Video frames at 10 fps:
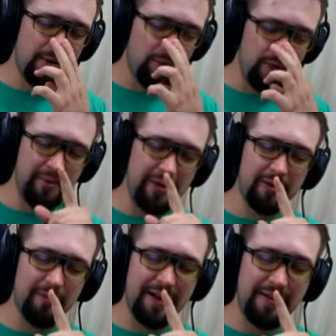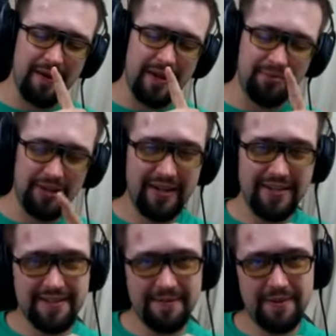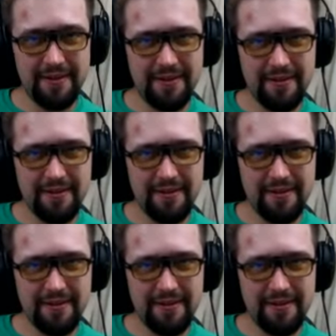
would it be all right if I plug in something?